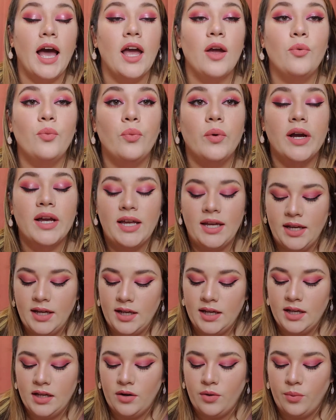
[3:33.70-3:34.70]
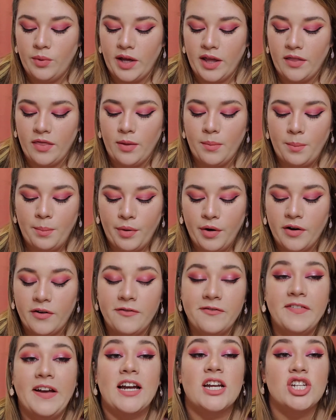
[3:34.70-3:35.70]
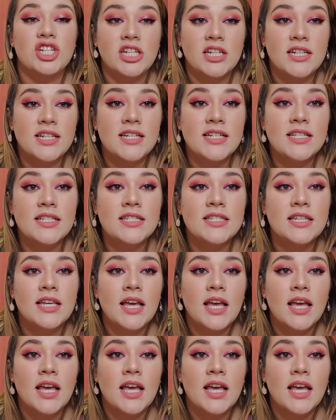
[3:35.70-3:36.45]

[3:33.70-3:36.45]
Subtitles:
went in with Perfectionist,